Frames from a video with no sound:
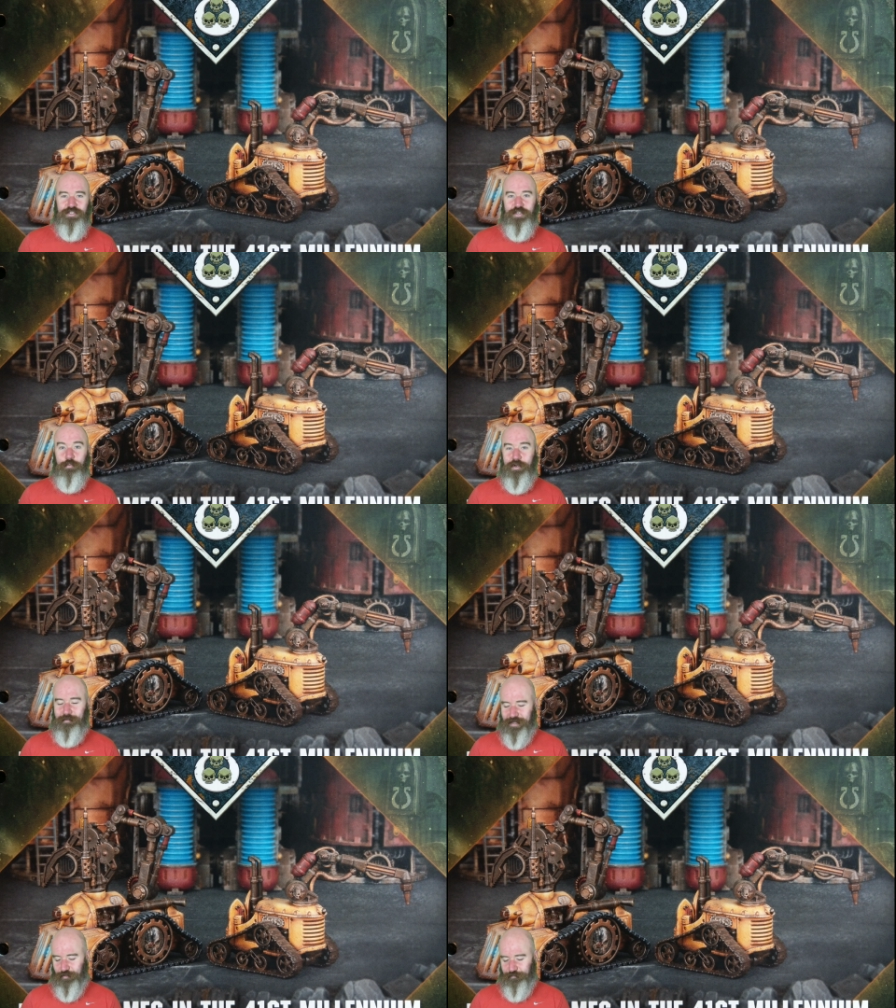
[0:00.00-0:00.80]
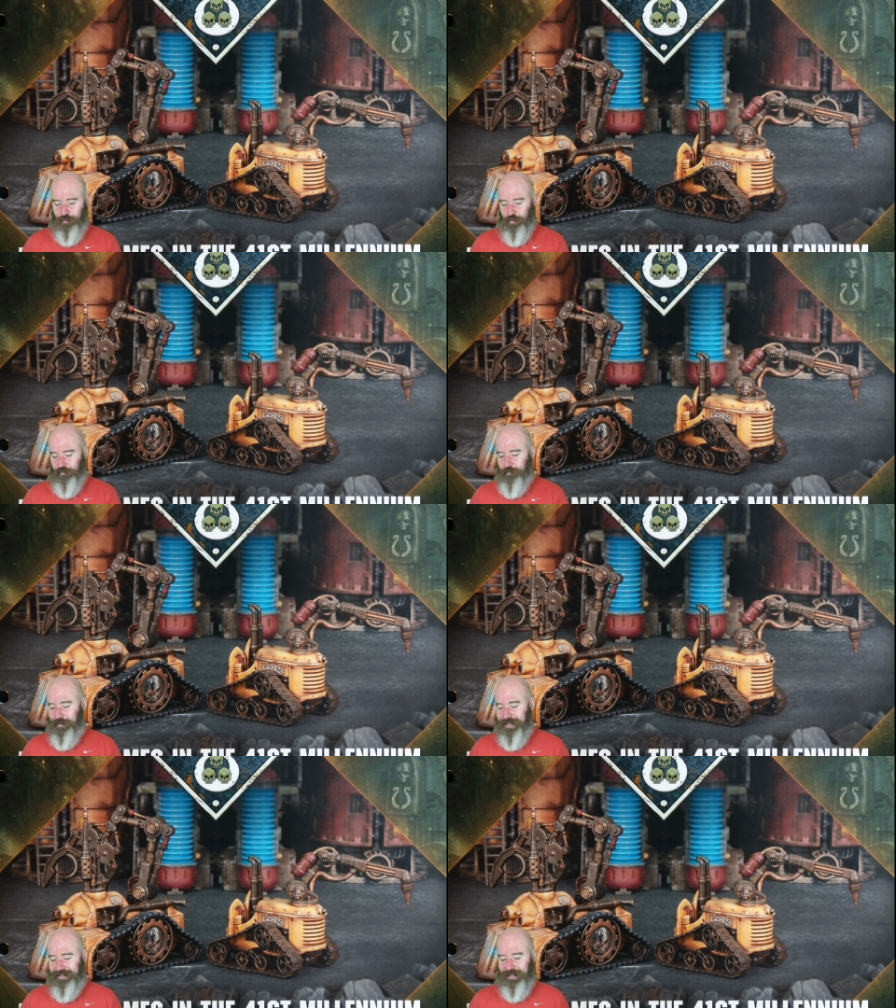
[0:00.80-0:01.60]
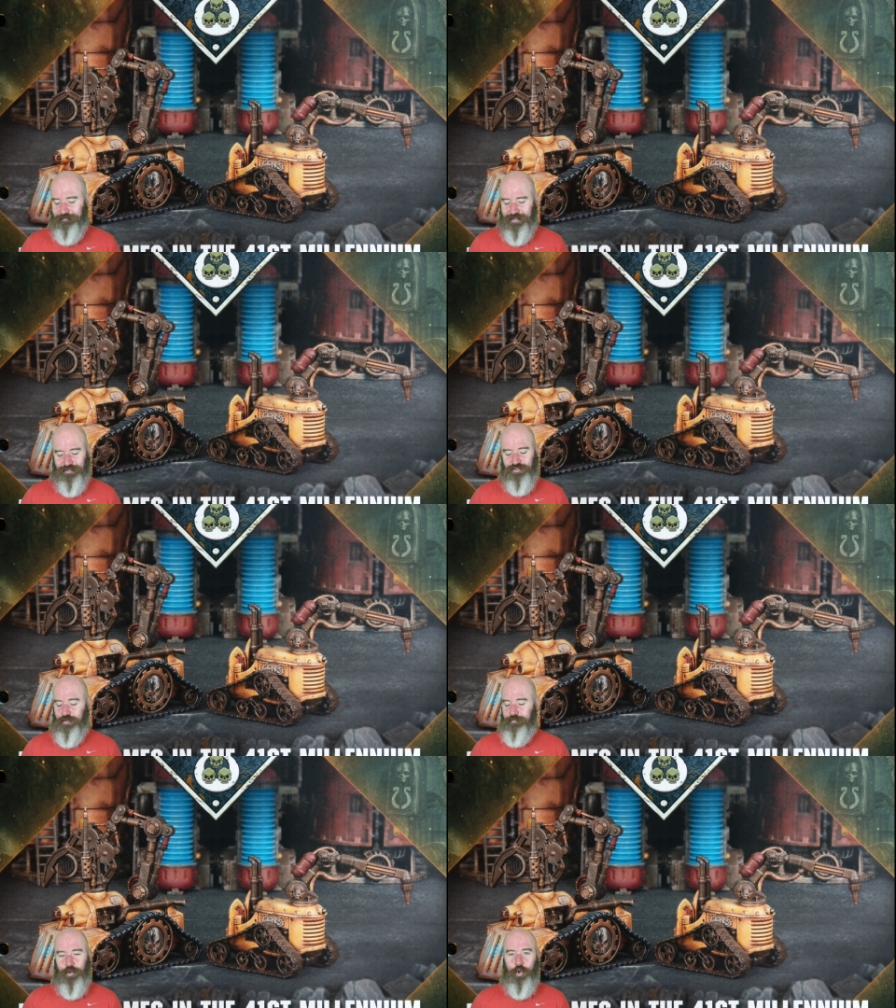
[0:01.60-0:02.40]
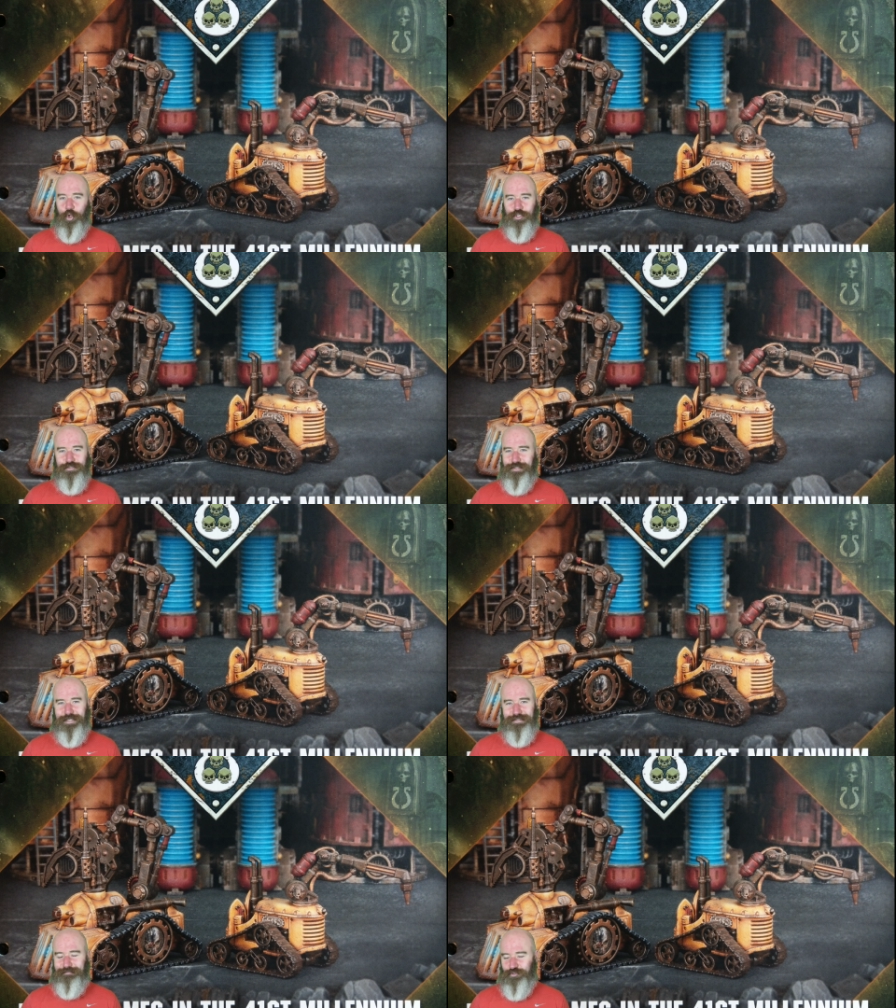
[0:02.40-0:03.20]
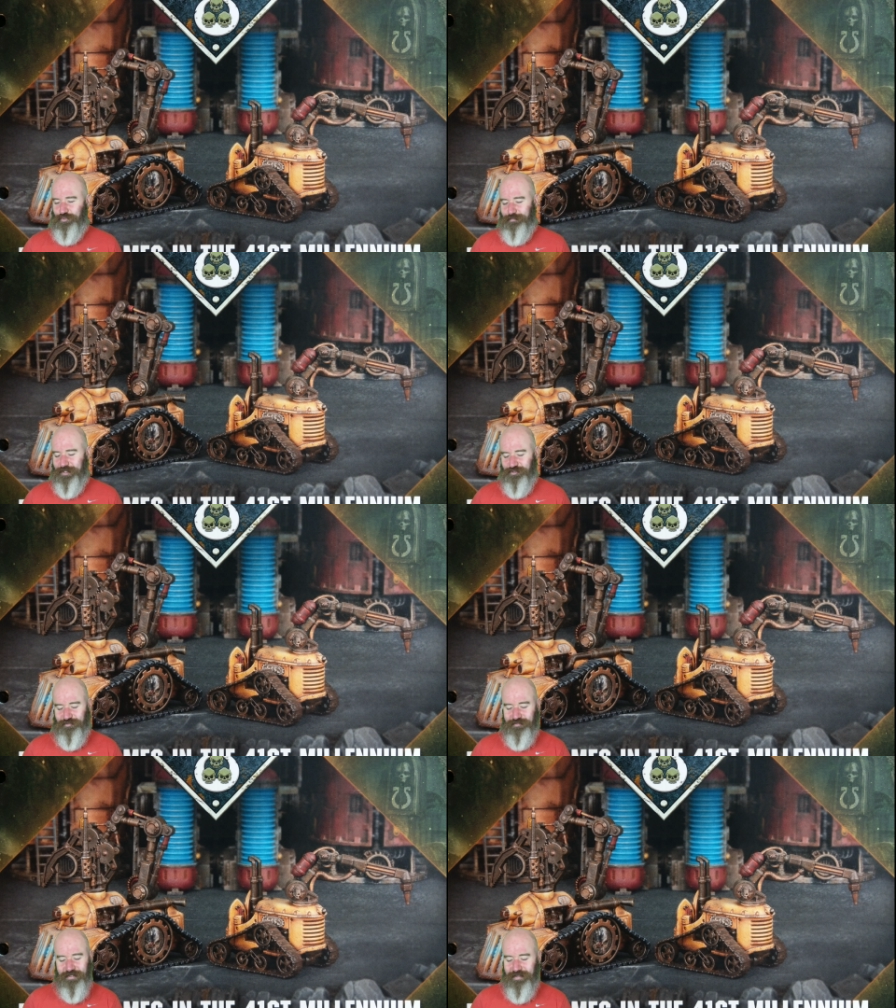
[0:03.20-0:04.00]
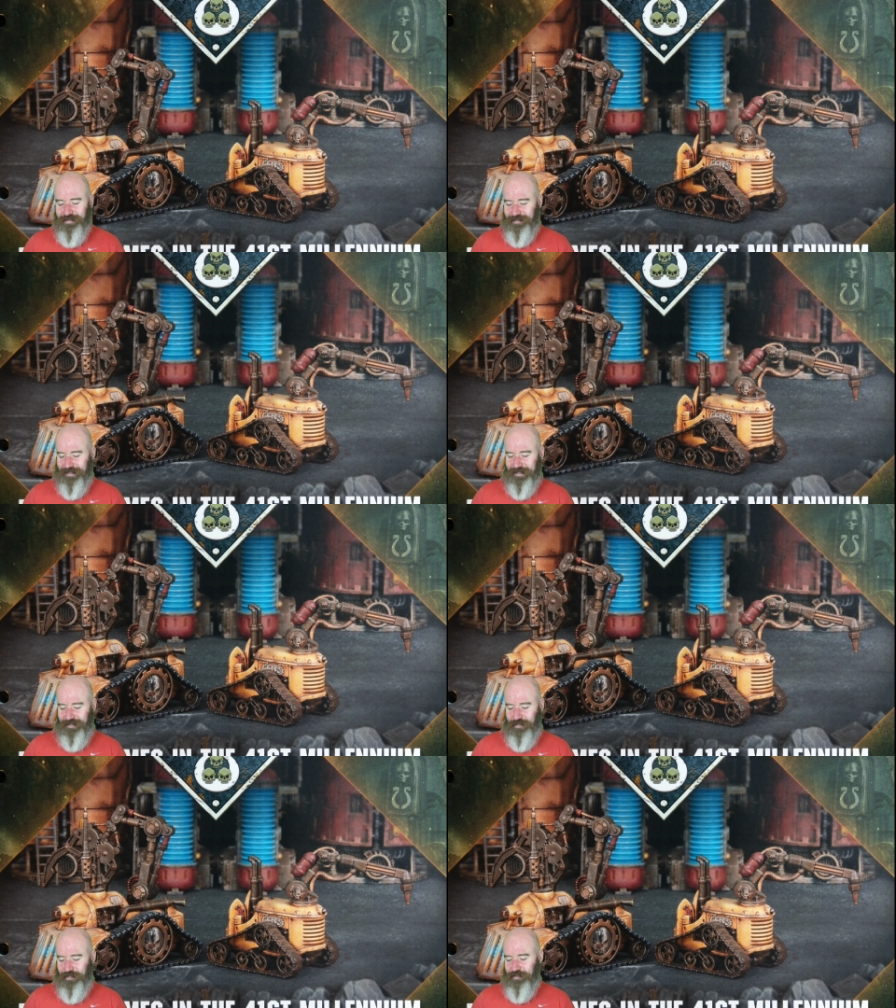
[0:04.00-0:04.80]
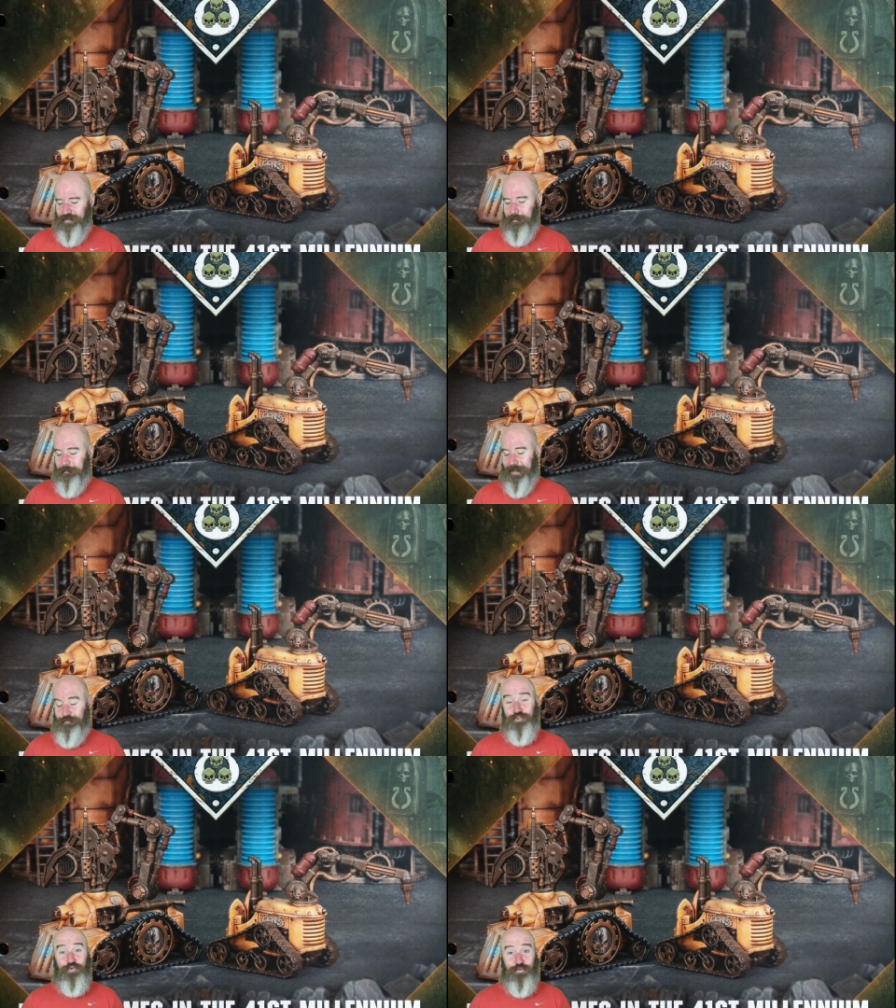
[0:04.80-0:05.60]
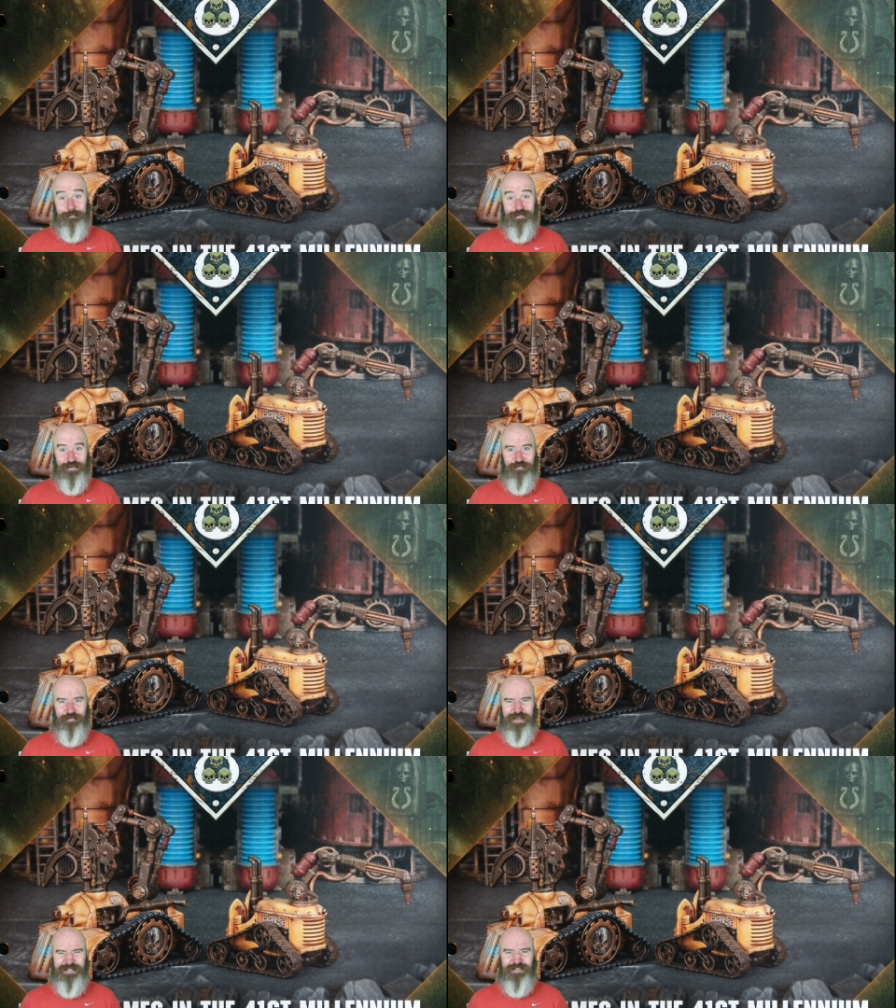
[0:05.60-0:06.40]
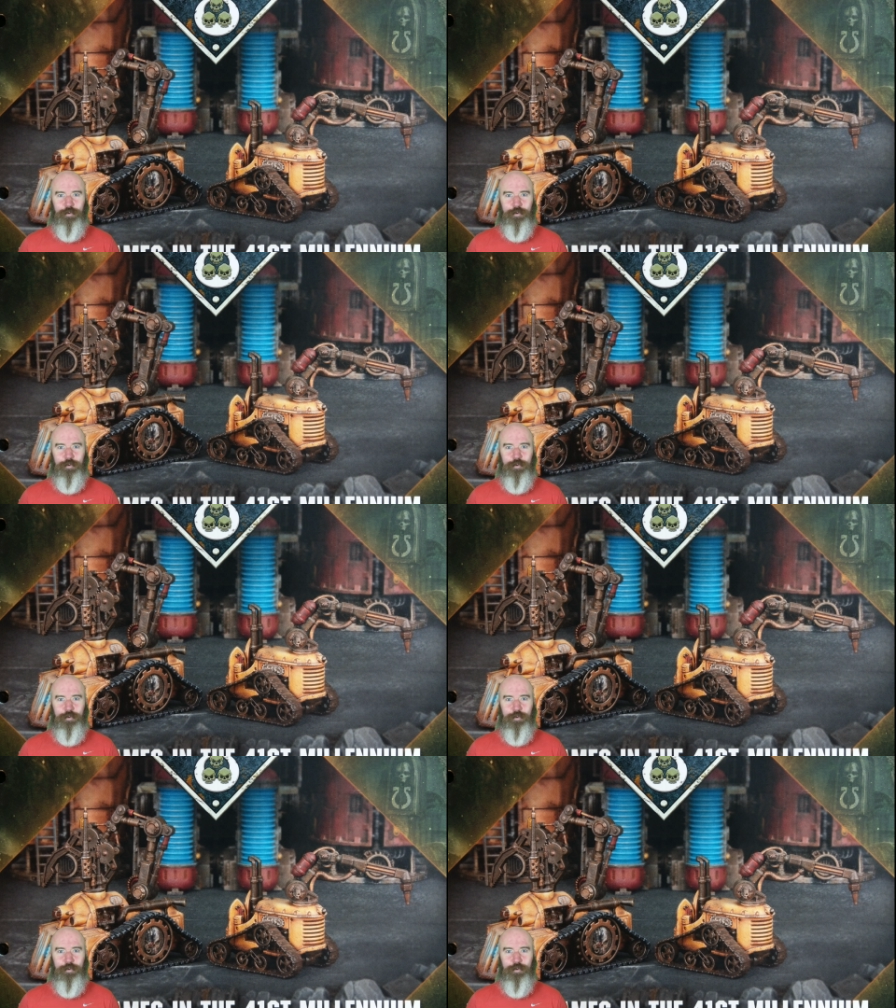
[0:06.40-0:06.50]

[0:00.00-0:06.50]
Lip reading: So what do we get on the front cover? We get Galvanic Servo Haulers, as I've just mentioned. Learn about Crimson Fists.